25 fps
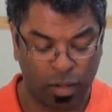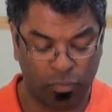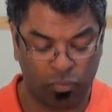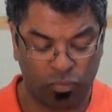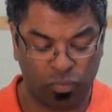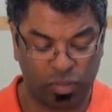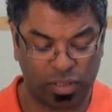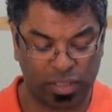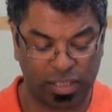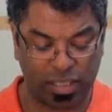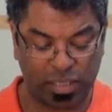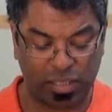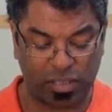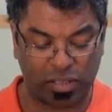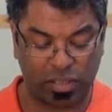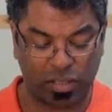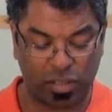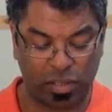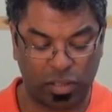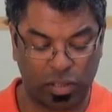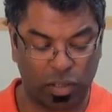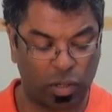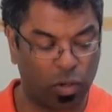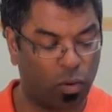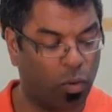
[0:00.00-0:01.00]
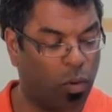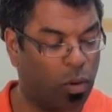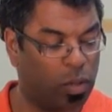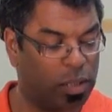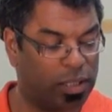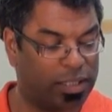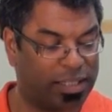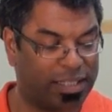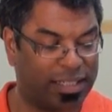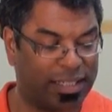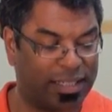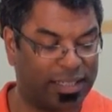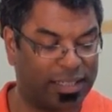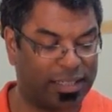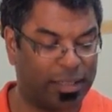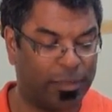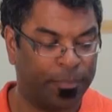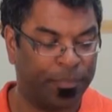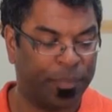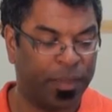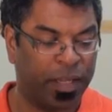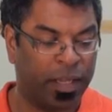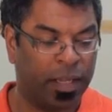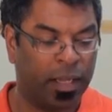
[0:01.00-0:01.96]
resistant qualities.